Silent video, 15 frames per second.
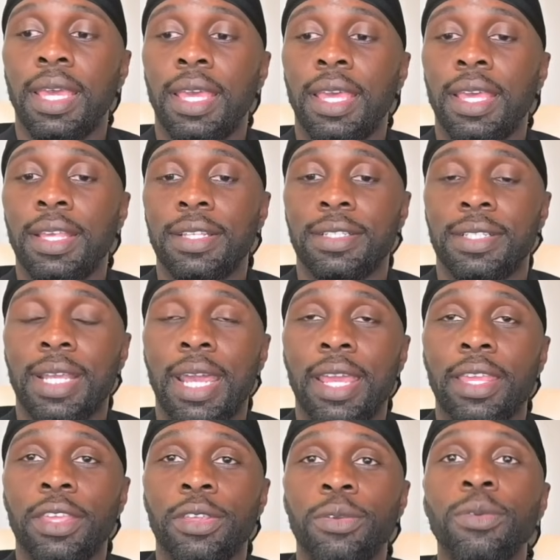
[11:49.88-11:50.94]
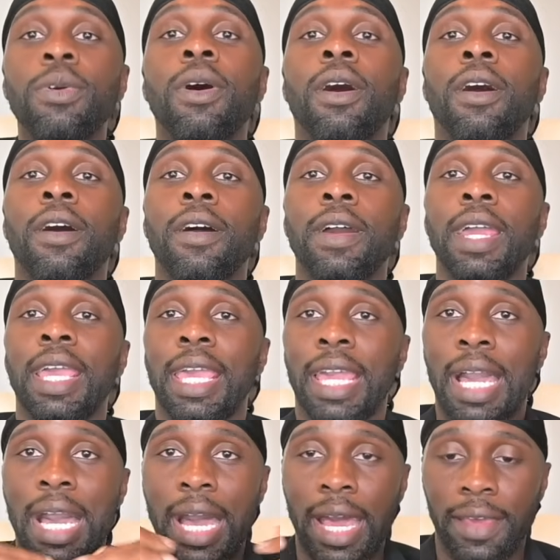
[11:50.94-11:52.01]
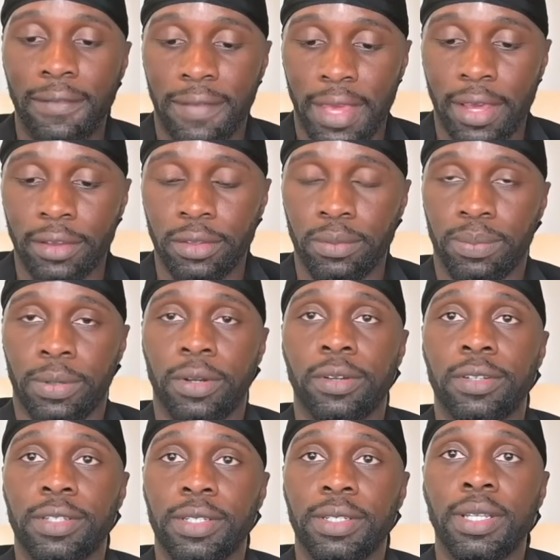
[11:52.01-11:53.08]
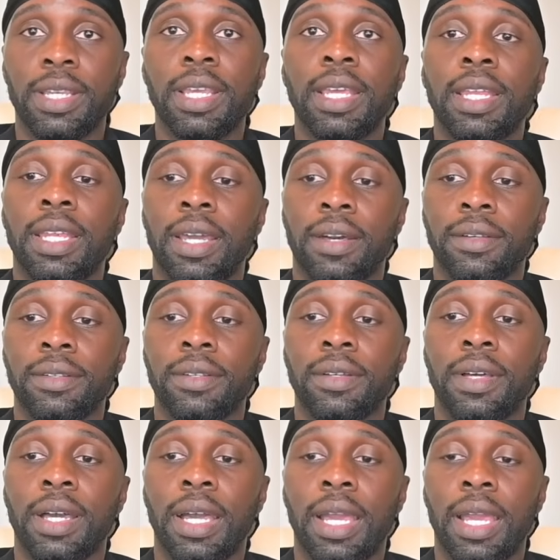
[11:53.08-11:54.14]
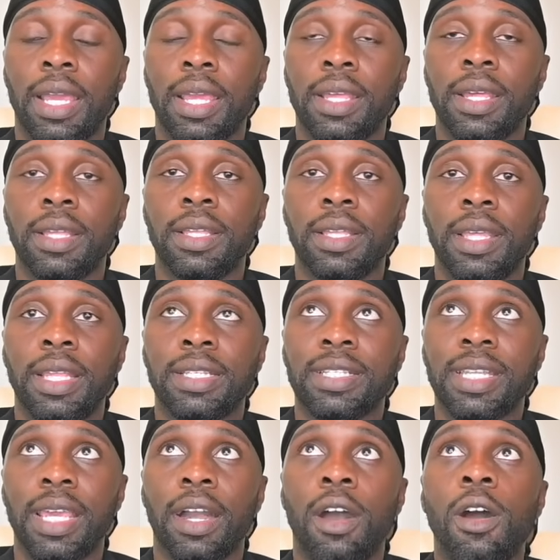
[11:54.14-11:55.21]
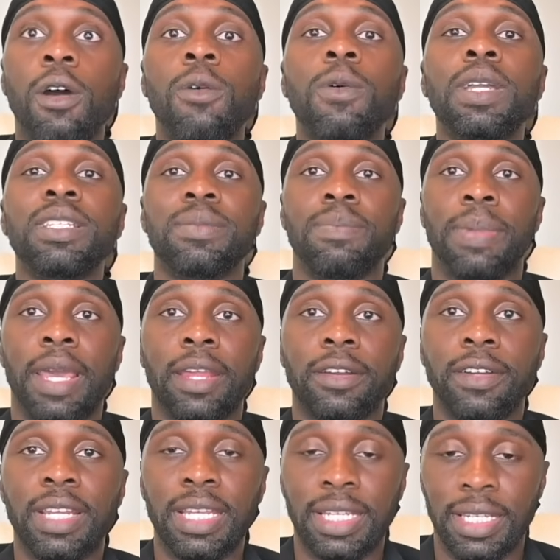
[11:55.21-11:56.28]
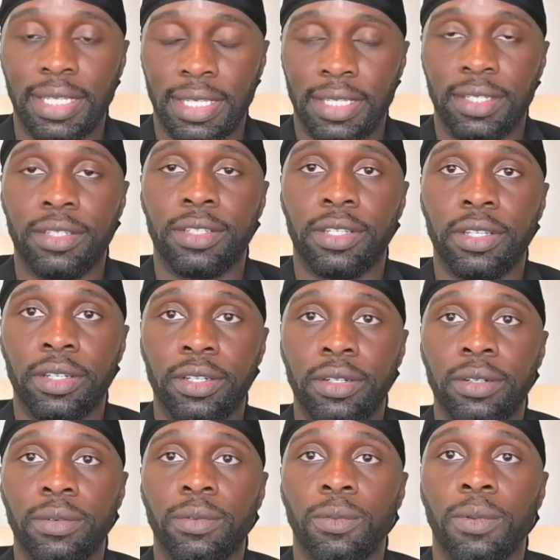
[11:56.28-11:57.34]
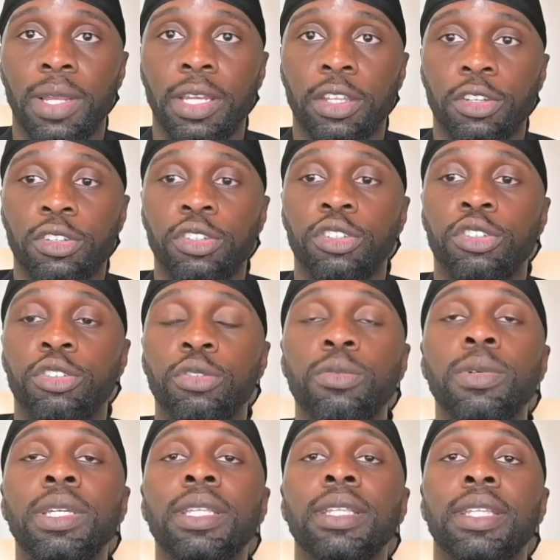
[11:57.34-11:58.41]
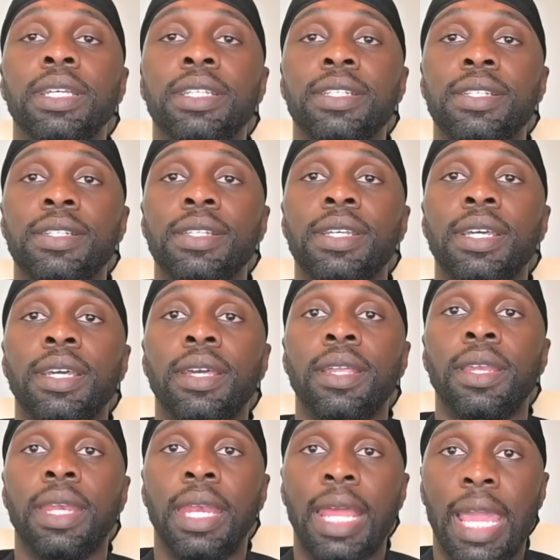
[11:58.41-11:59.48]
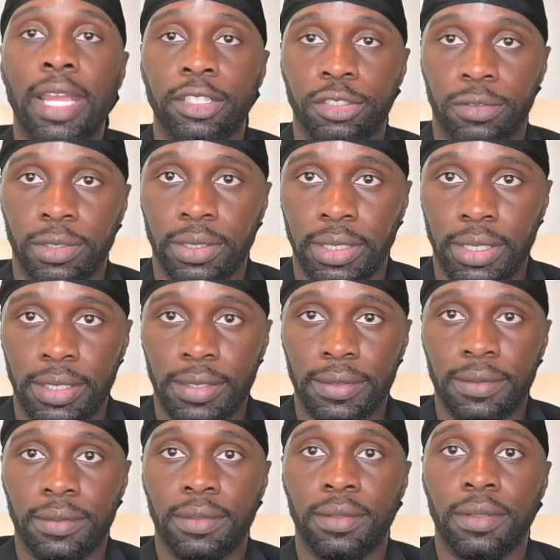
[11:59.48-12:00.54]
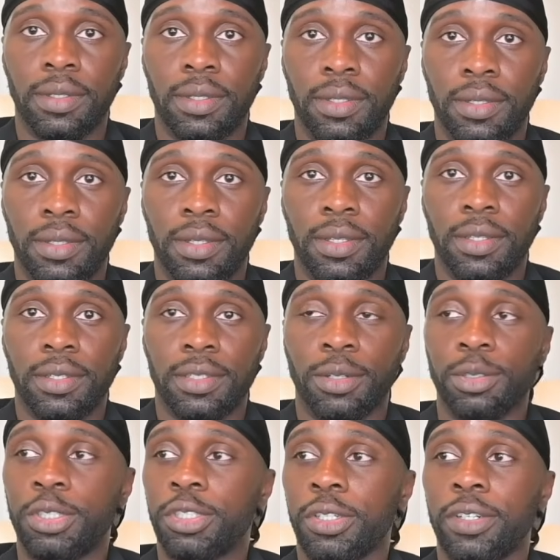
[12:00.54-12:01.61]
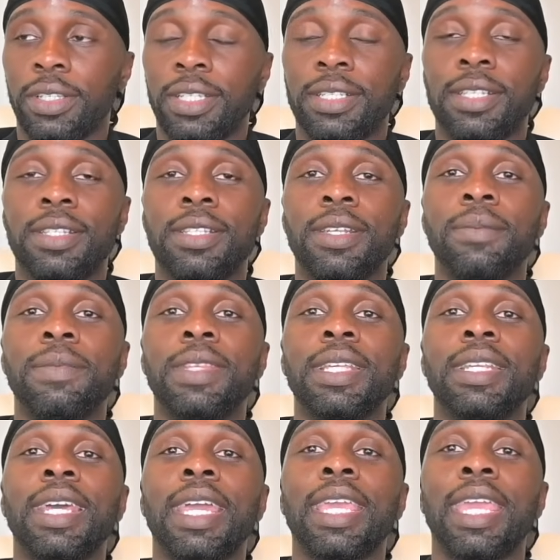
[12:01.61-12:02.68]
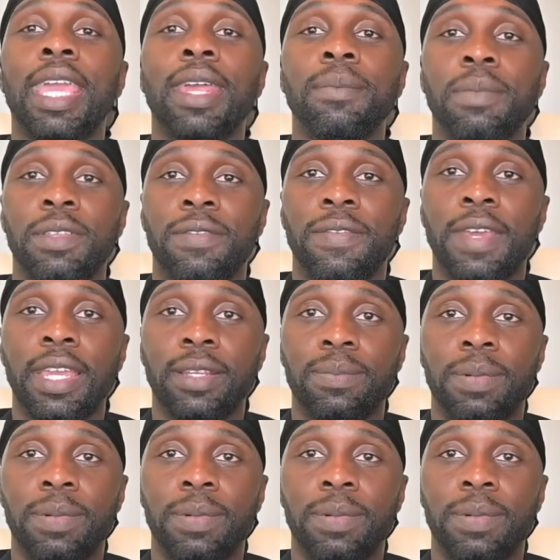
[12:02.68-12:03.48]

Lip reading: is that you are a high value person. Now, it's always better and easier when you're doing this naturally. So sure, this is something that can be fake,